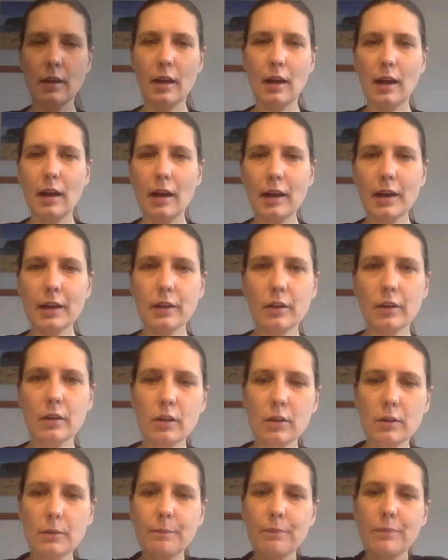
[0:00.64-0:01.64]
Hi
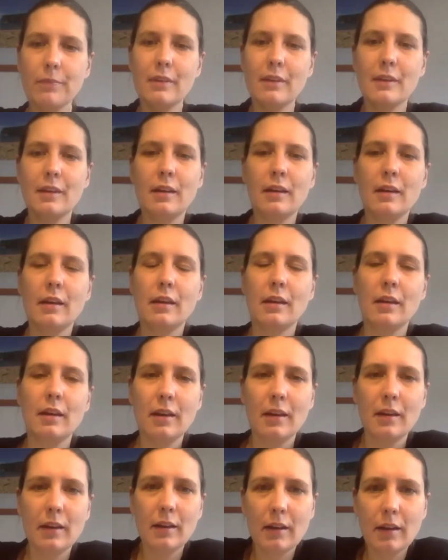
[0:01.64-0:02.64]
all,
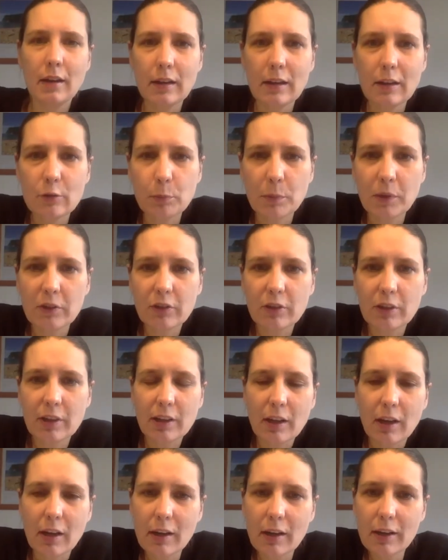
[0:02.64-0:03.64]
and
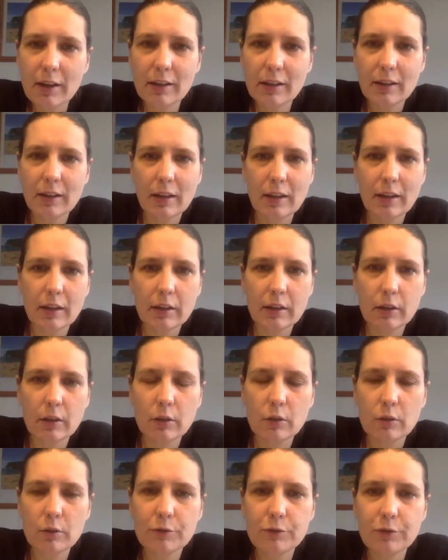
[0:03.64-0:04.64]
especially hi
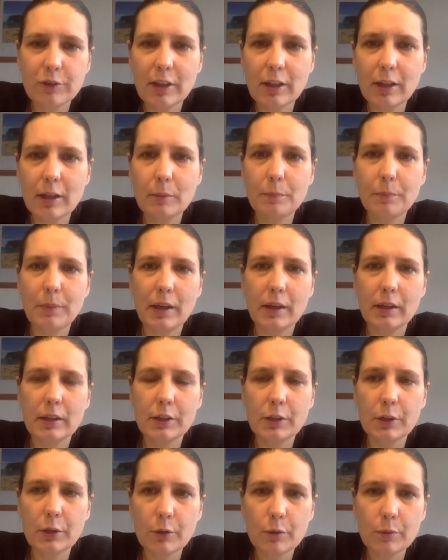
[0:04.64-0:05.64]
Ingo, Philipp and
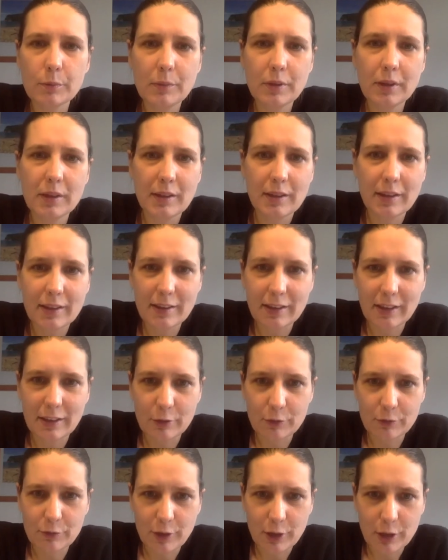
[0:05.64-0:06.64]
Guillaume. Thank
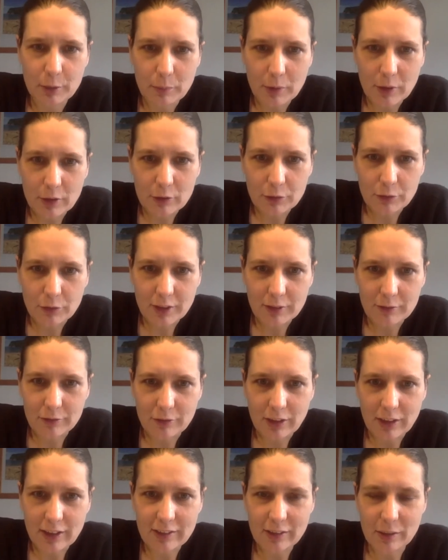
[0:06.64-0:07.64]
you very much for
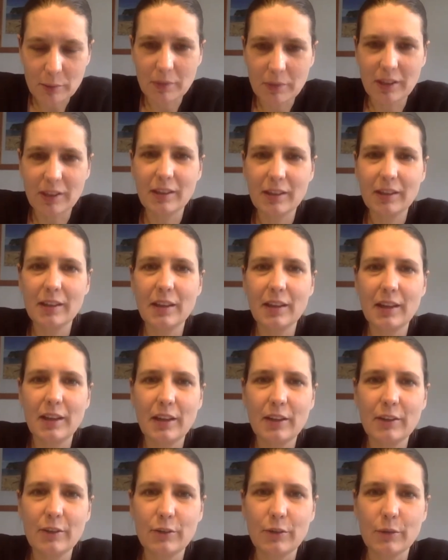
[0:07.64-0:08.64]
inviting me
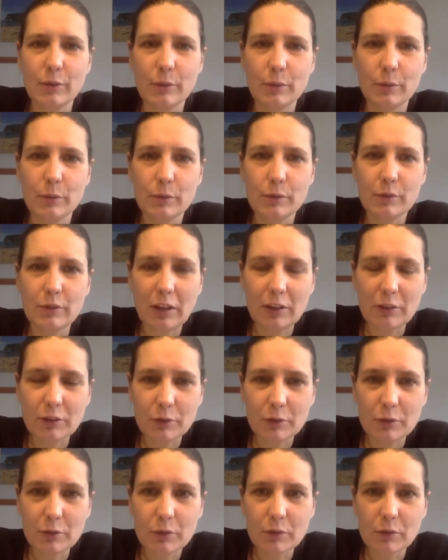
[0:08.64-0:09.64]
to send
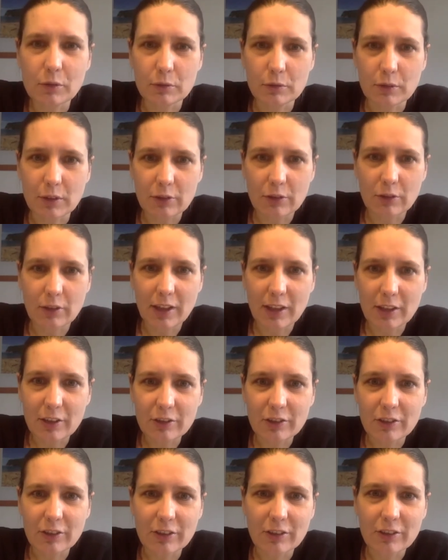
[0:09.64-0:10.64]
you
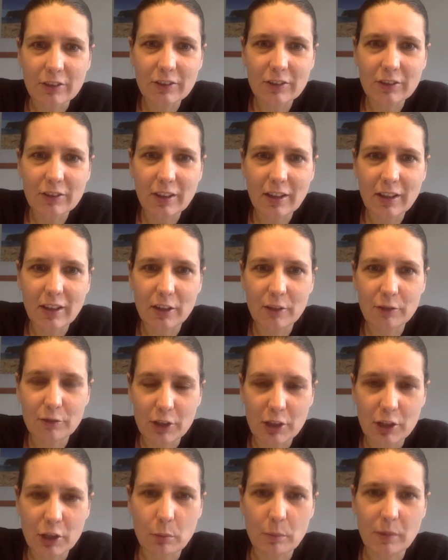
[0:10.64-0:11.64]
congratulations in a
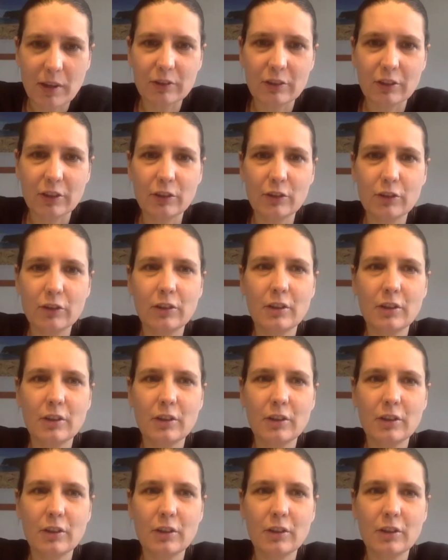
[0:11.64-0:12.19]
video message.